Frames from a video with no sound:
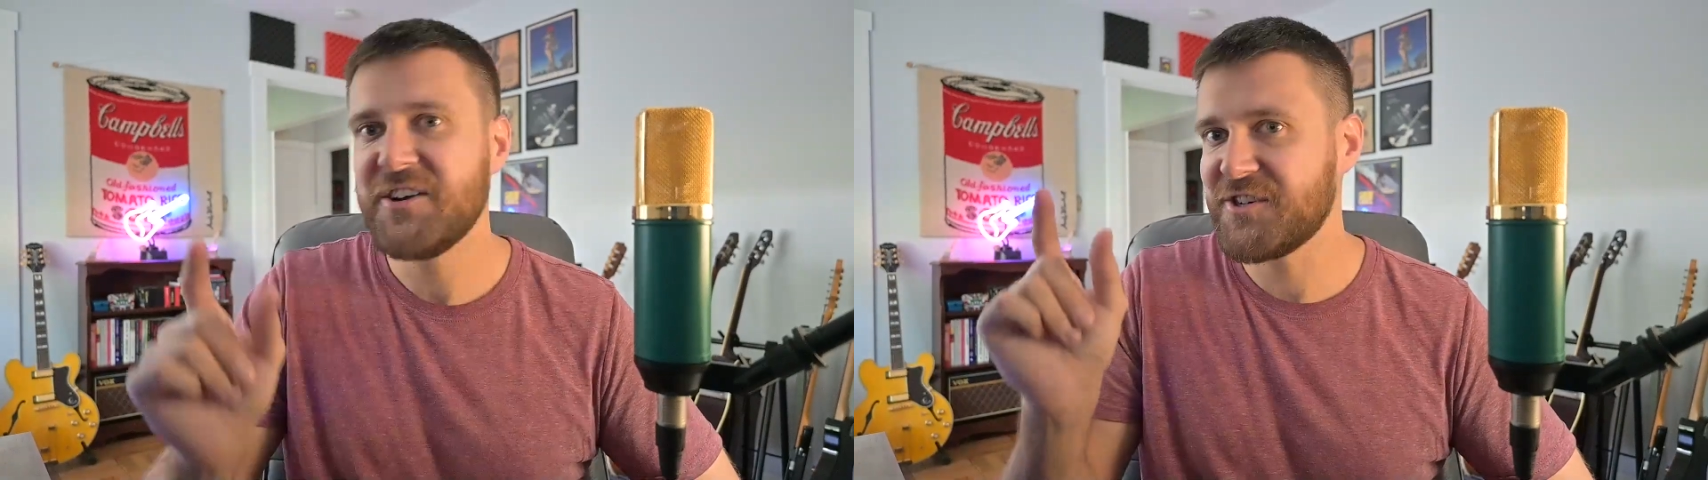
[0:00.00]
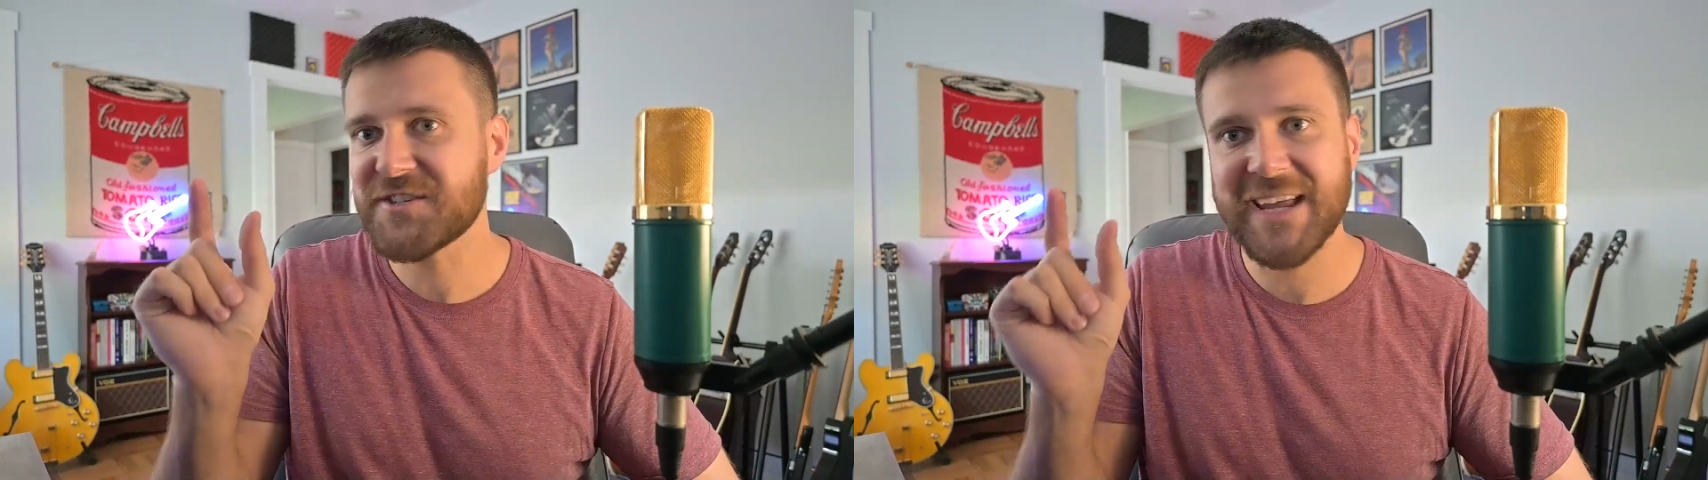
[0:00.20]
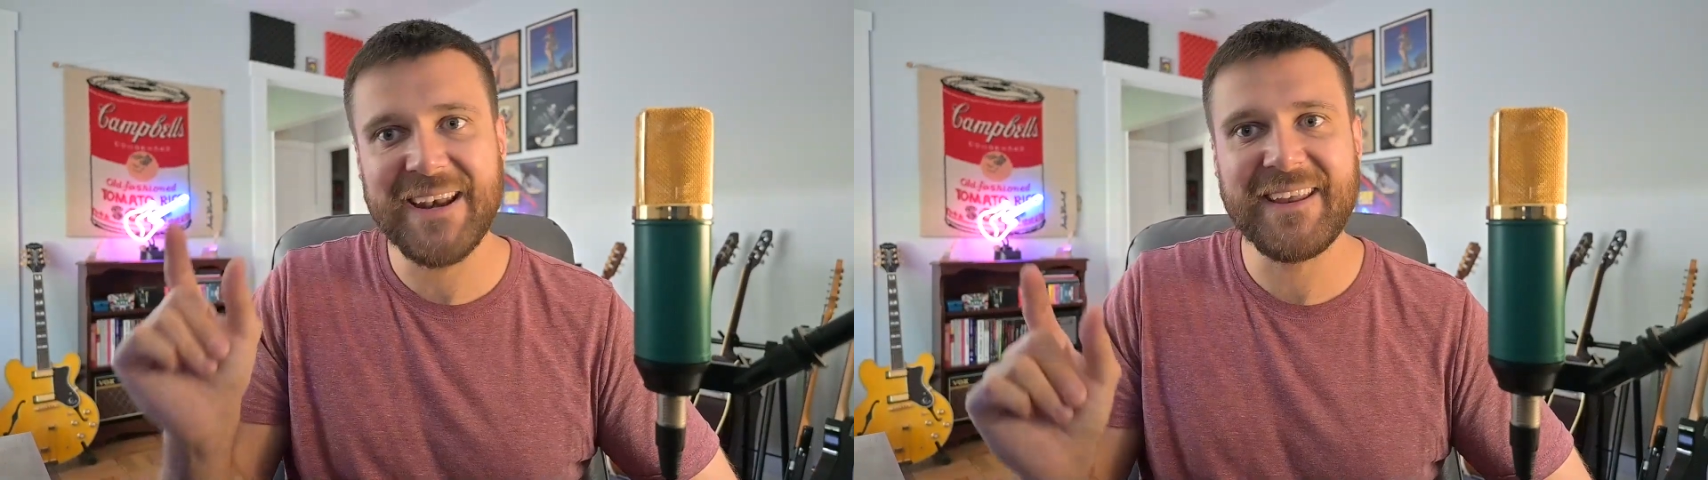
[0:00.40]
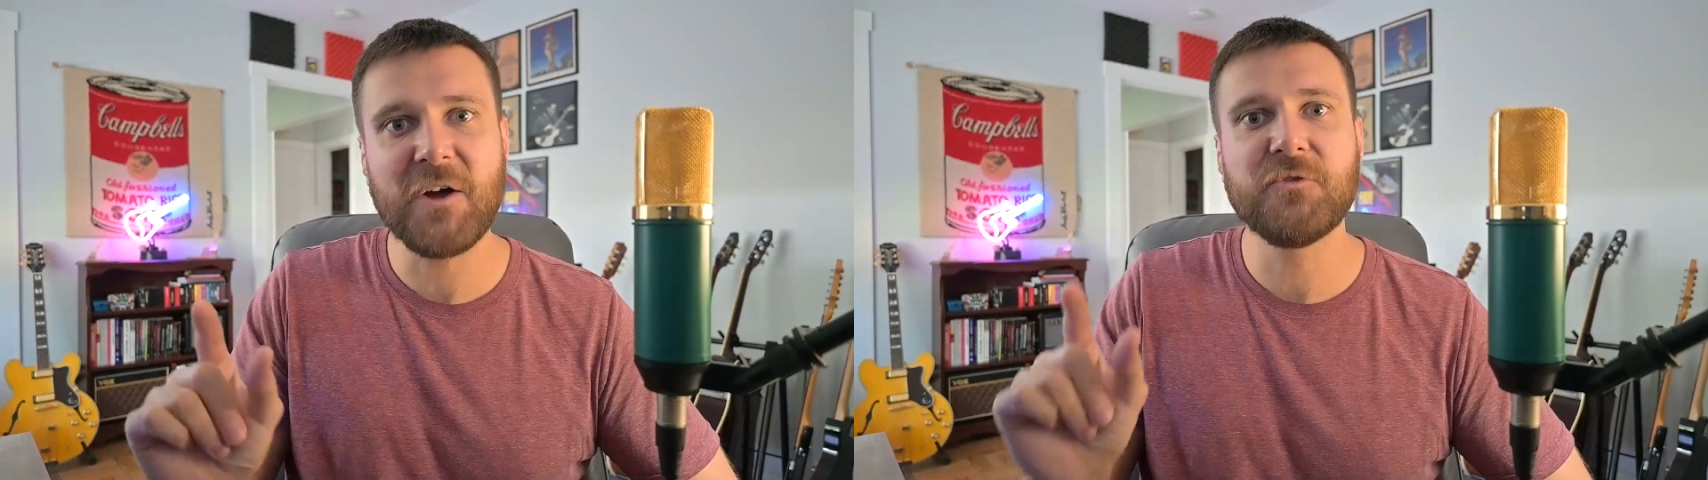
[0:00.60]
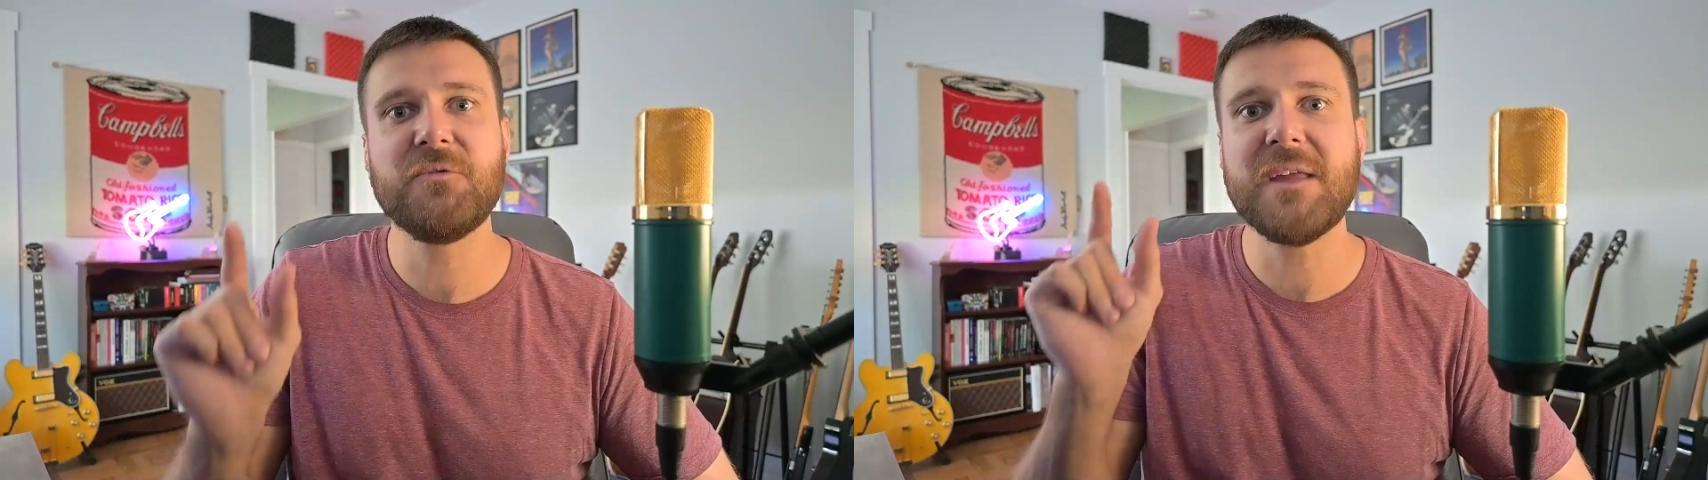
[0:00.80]
Just get it
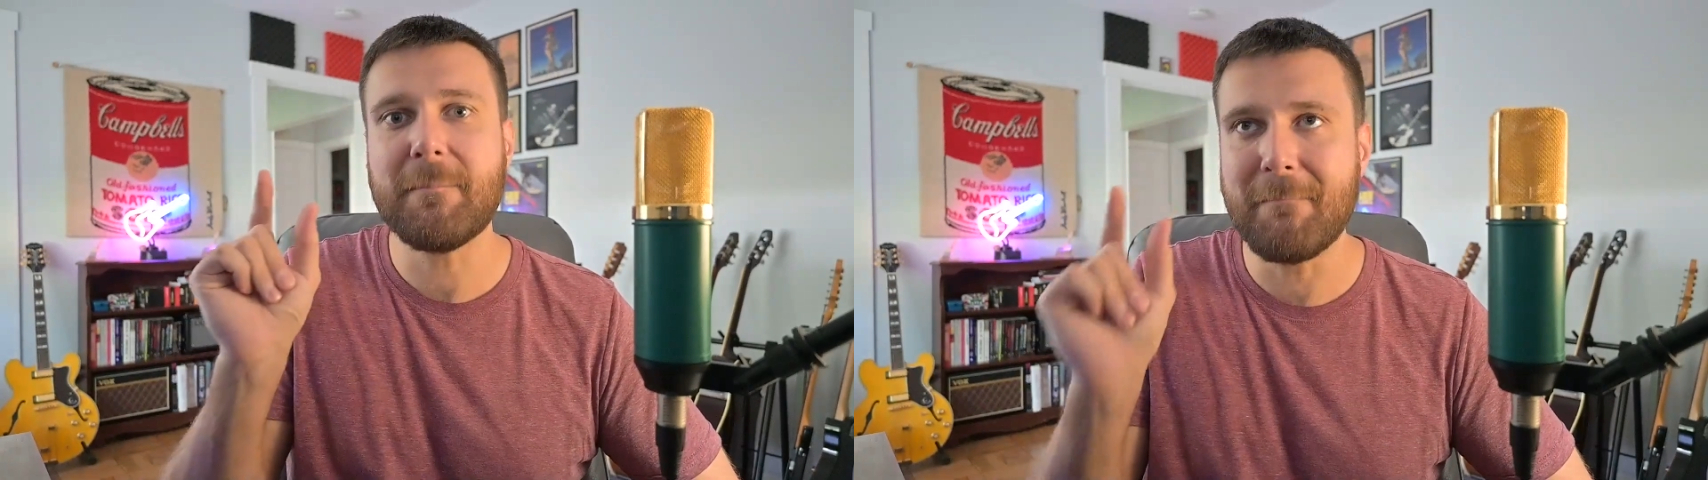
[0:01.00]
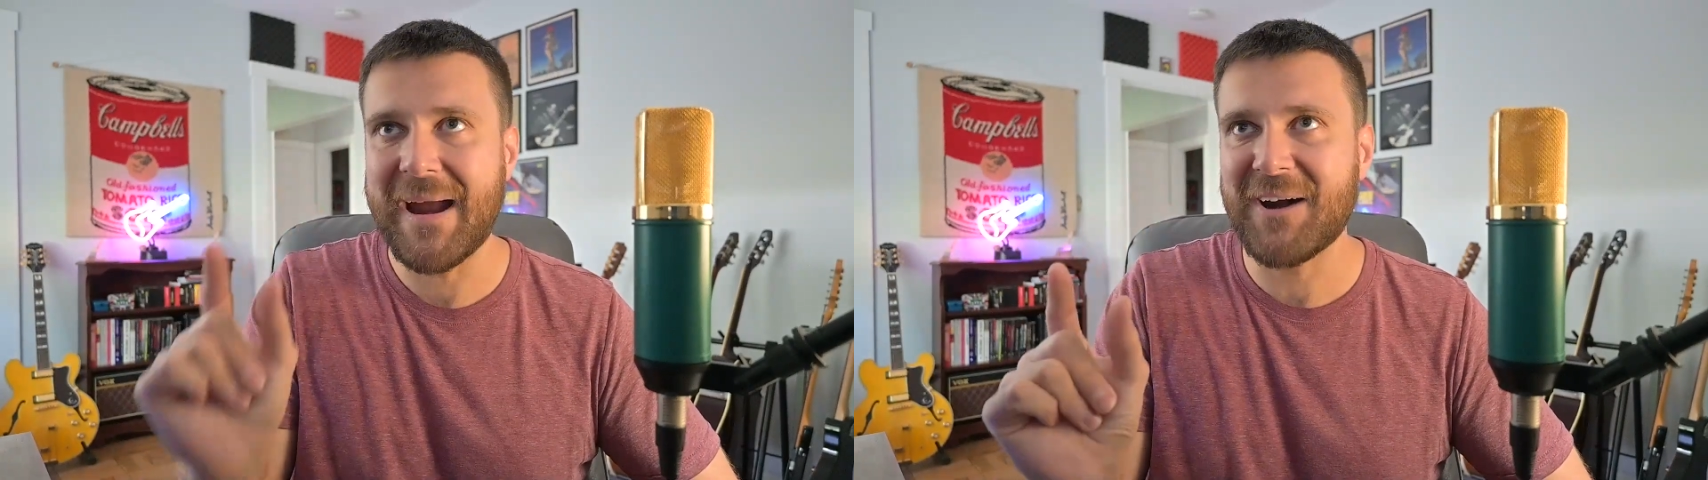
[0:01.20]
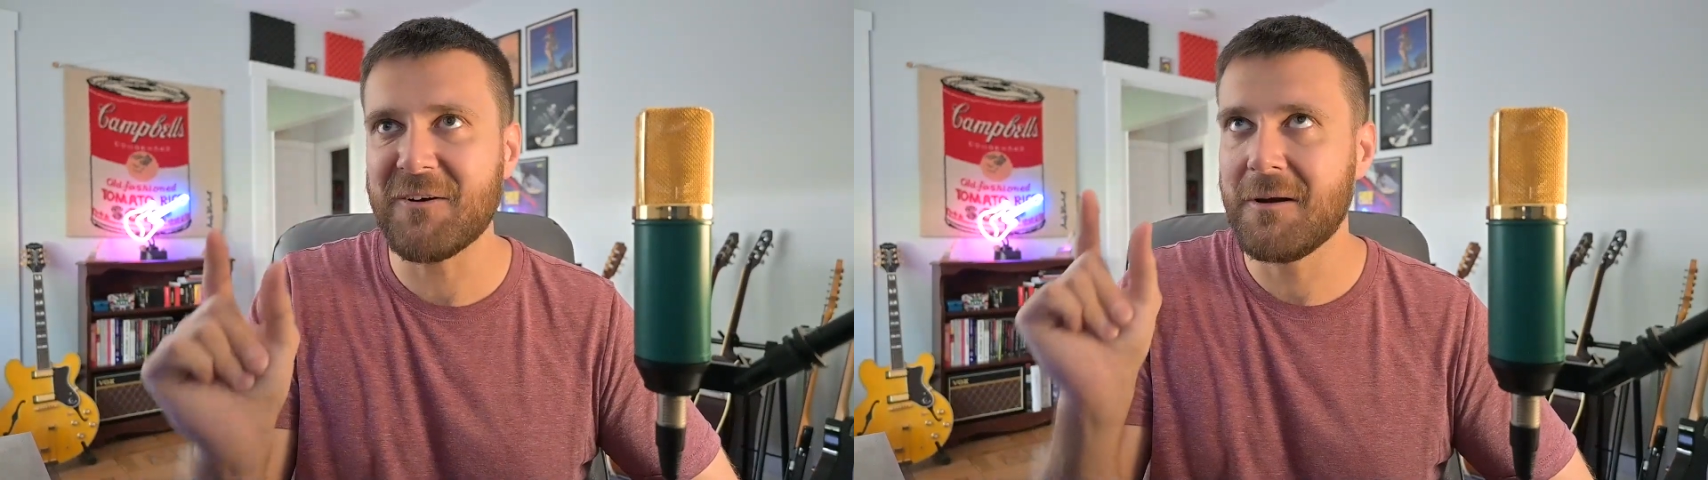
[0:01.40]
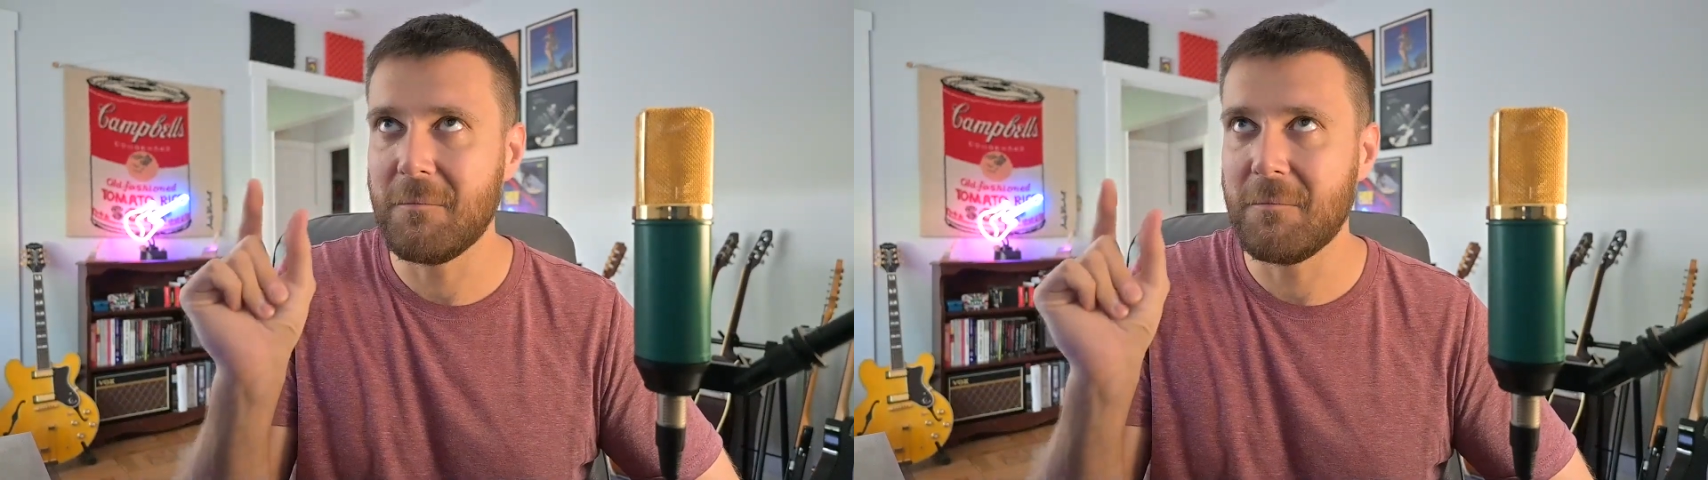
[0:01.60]
down to the bare